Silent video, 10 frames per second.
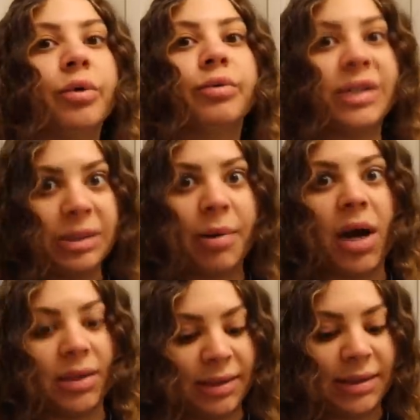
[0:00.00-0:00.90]

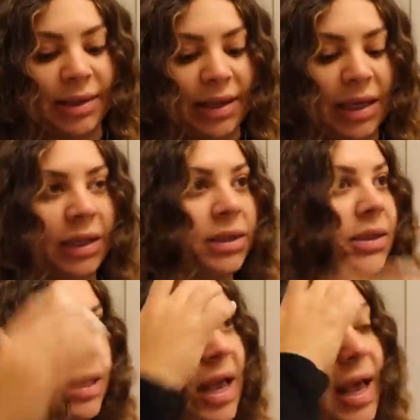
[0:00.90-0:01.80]
responds to
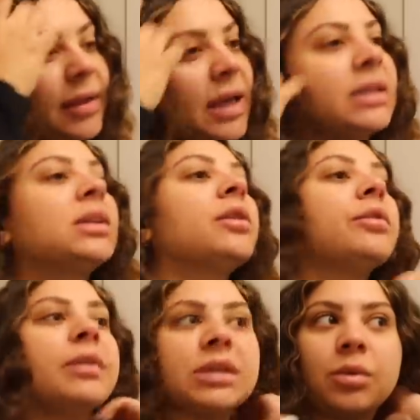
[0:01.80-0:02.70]
things. And that's another
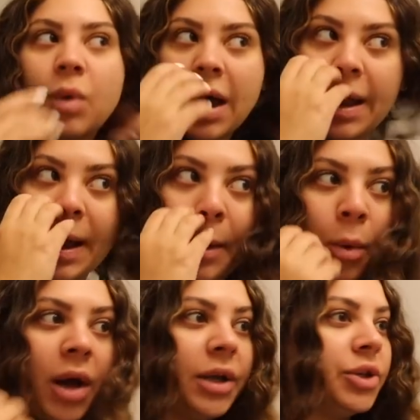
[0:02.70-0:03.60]
reason why I
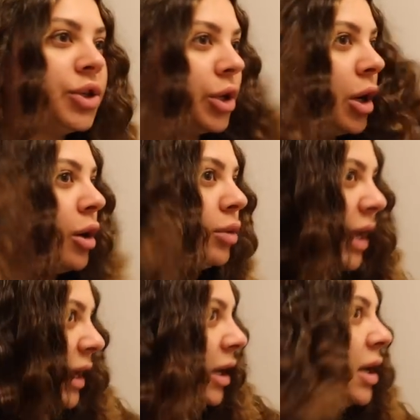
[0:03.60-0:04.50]
wanted to go
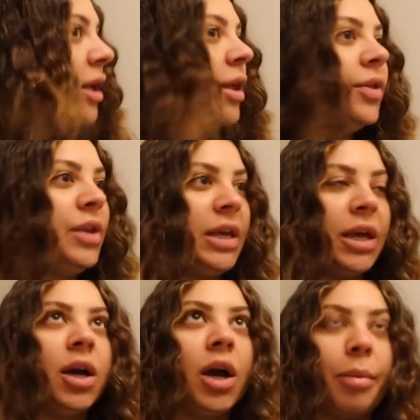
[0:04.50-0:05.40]
like
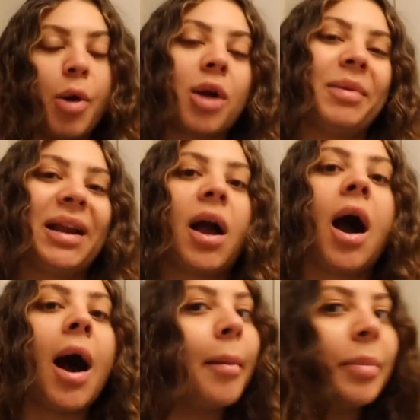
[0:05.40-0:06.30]
the apartment
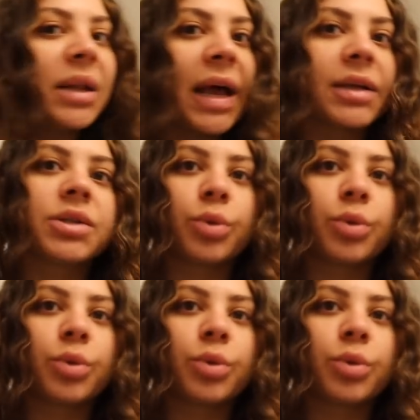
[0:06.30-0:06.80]
complex